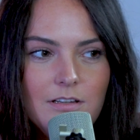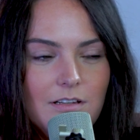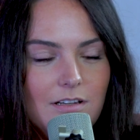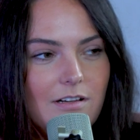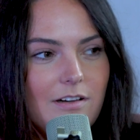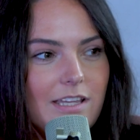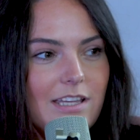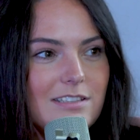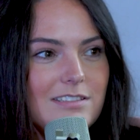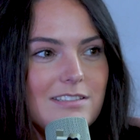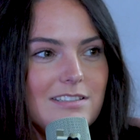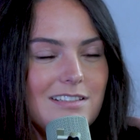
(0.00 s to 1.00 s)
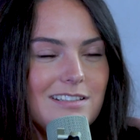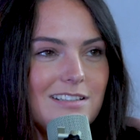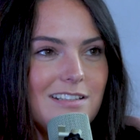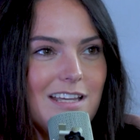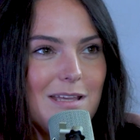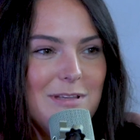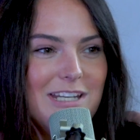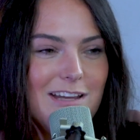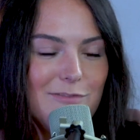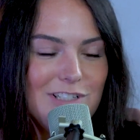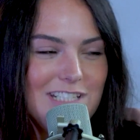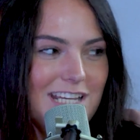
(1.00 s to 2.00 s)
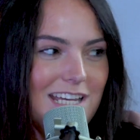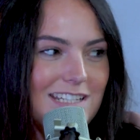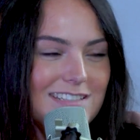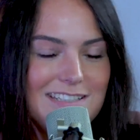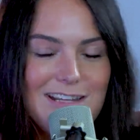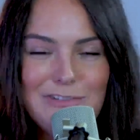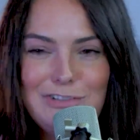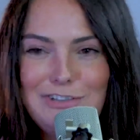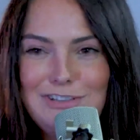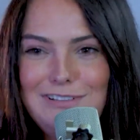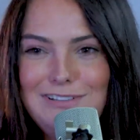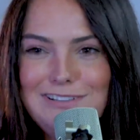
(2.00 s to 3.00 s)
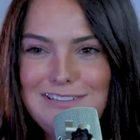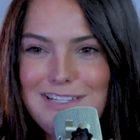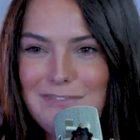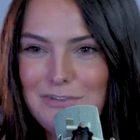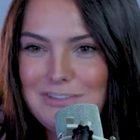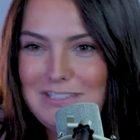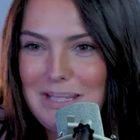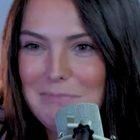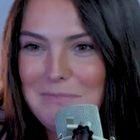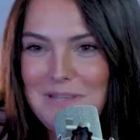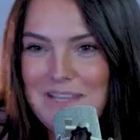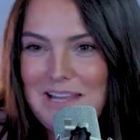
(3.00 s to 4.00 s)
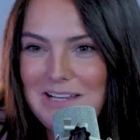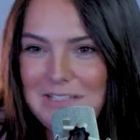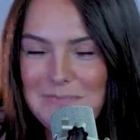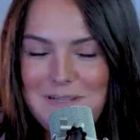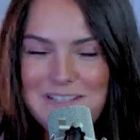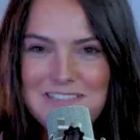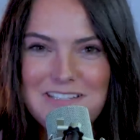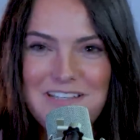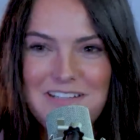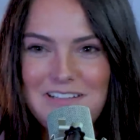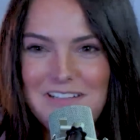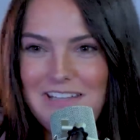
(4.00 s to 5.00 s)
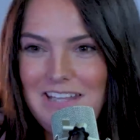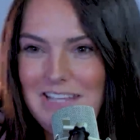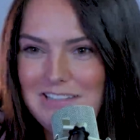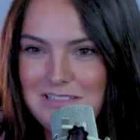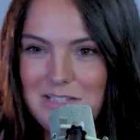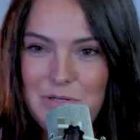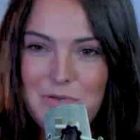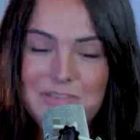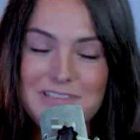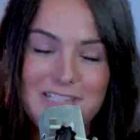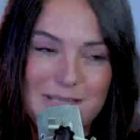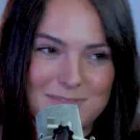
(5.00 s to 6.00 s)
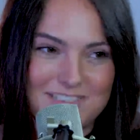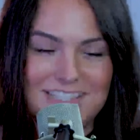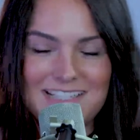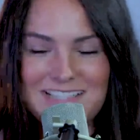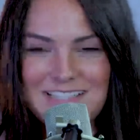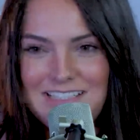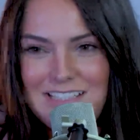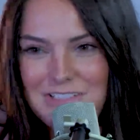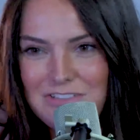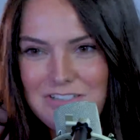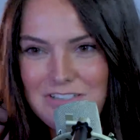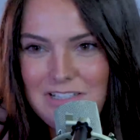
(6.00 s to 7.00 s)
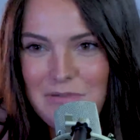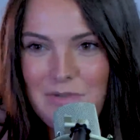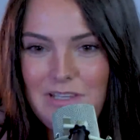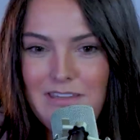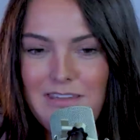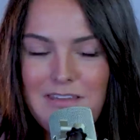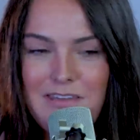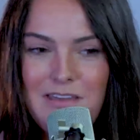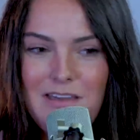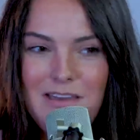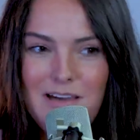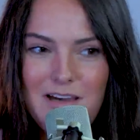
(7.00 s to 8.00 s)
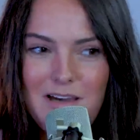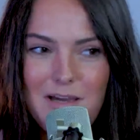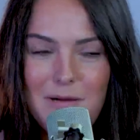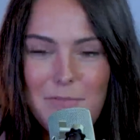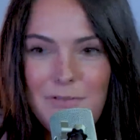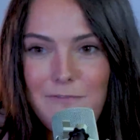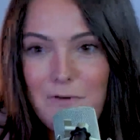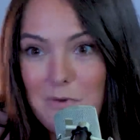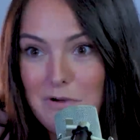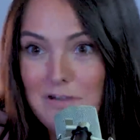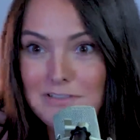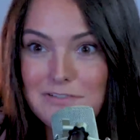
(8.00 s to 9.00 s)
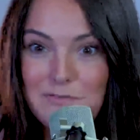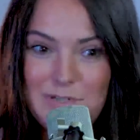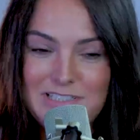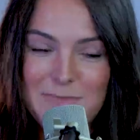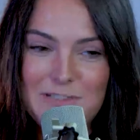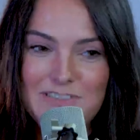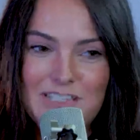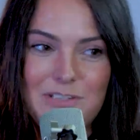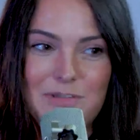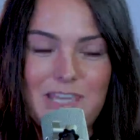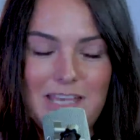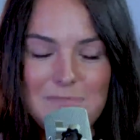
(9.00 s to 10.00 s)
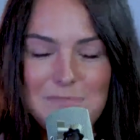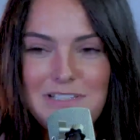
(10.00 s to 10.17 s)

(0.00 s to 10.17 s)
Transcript: Oh, every day it's never the same. It kind of depends on caseload, the types of cases that you're dealing with, the phone calls or voicemails that you get.